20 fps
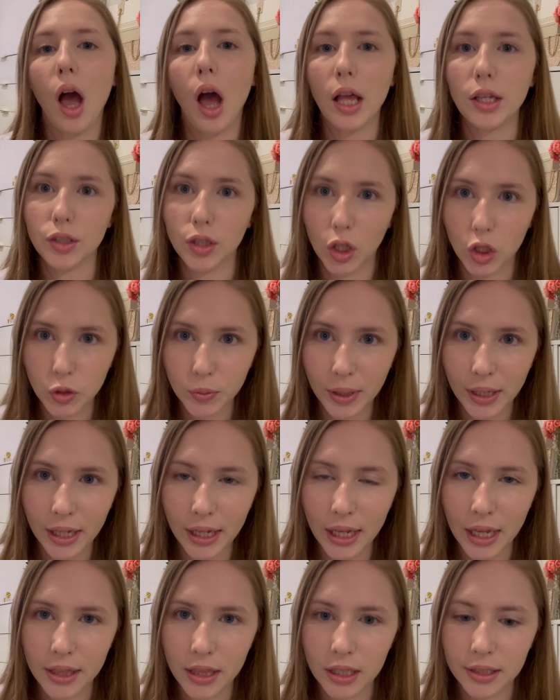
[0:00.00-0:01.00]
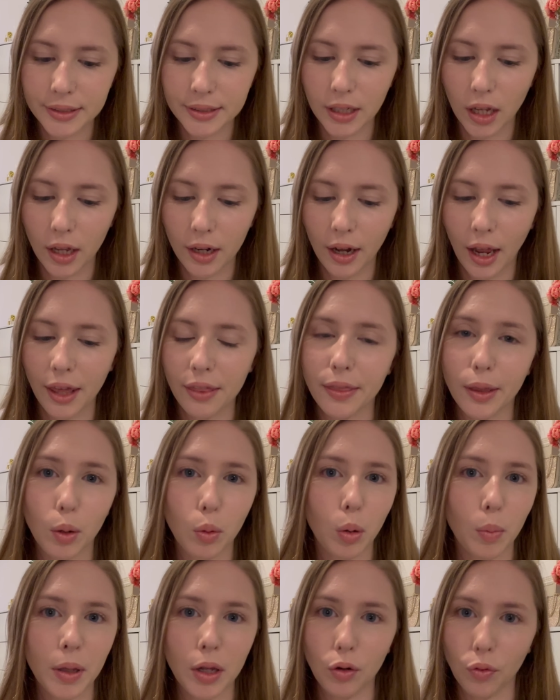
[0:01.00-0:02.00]
as long as we can get this done, I think
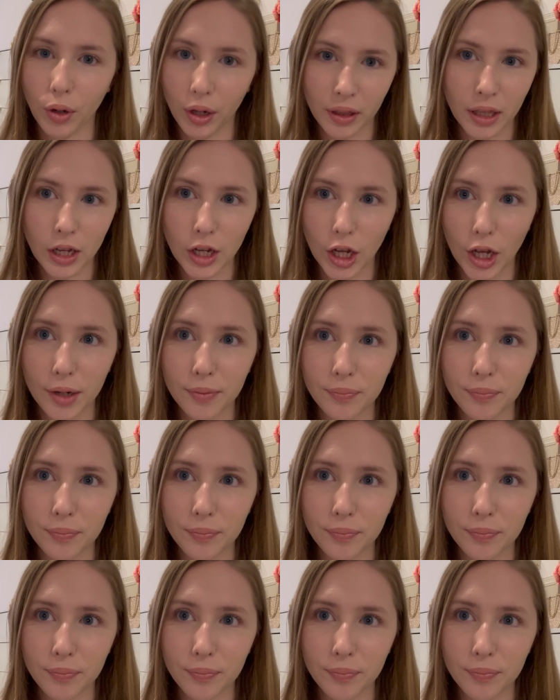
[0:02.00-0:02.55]
we'll be really good.